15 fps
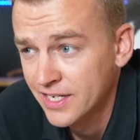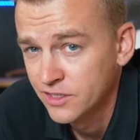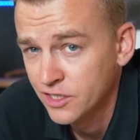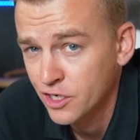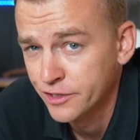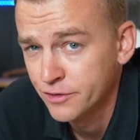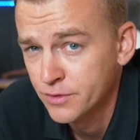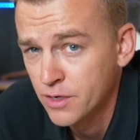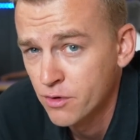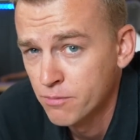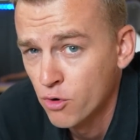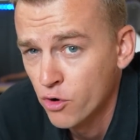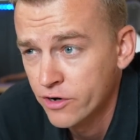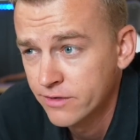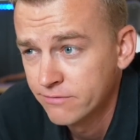The country they were
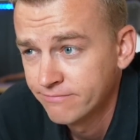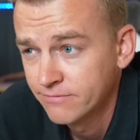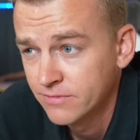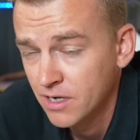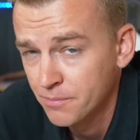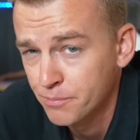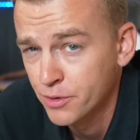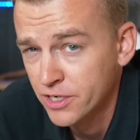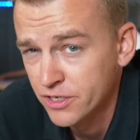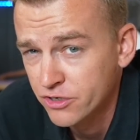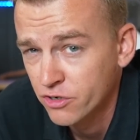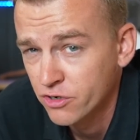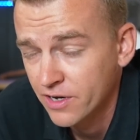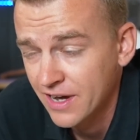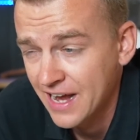born, pretty
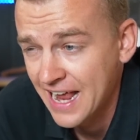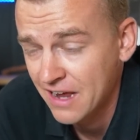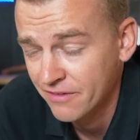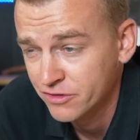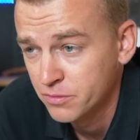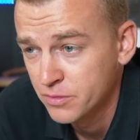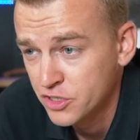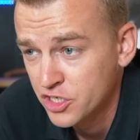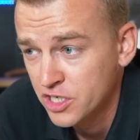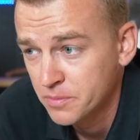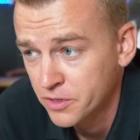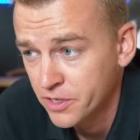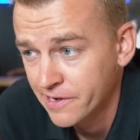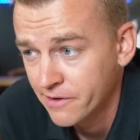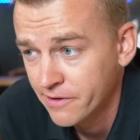sure they have to be
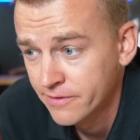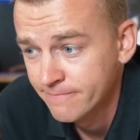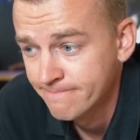cheaper there.